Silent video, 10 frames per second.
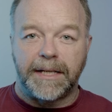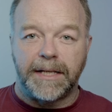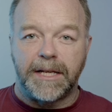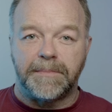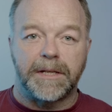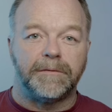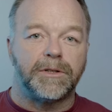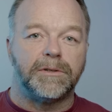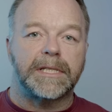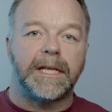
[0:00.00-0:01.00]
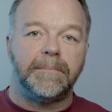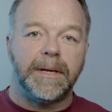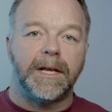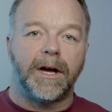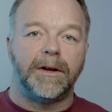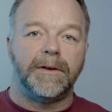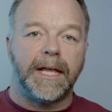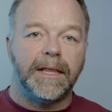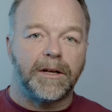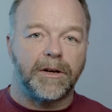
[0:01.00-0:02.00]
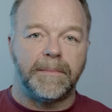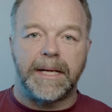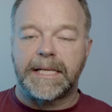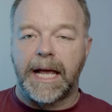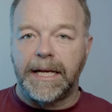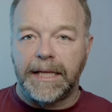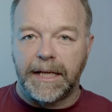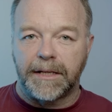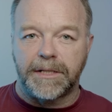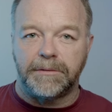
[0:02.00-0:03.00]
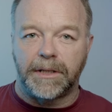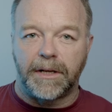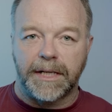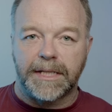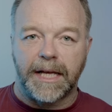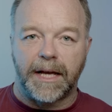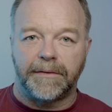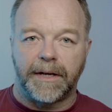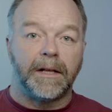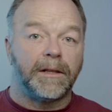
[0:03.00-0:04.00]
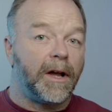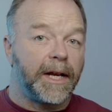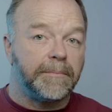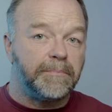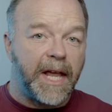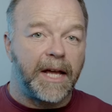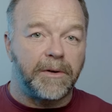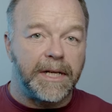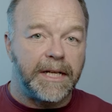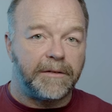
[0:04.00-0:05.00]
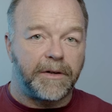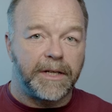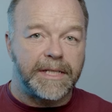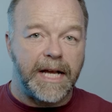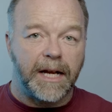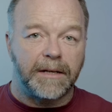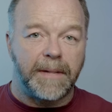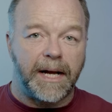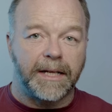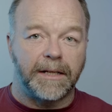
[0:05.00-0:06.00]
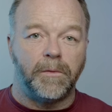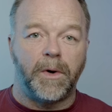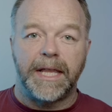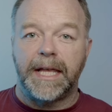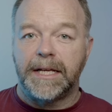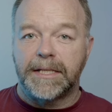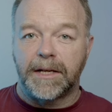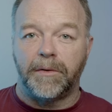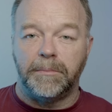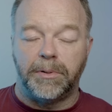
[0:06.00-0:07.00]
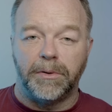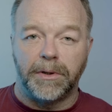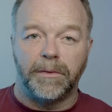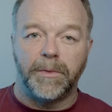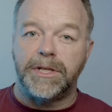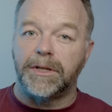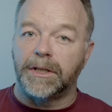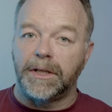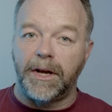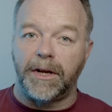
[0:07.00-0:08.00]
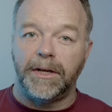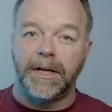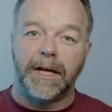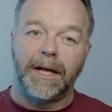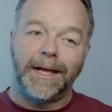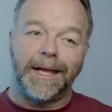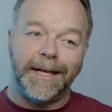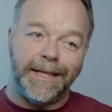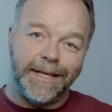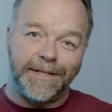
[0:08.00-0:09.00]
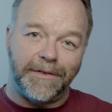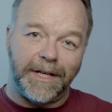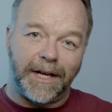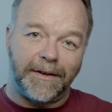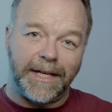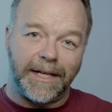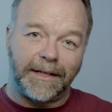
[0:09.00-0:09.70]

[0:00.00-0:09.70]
tips, and of course, let me know in the comments anything else you would like to cover, like how to identify your target market and why that is so important, which you can learn in this video here.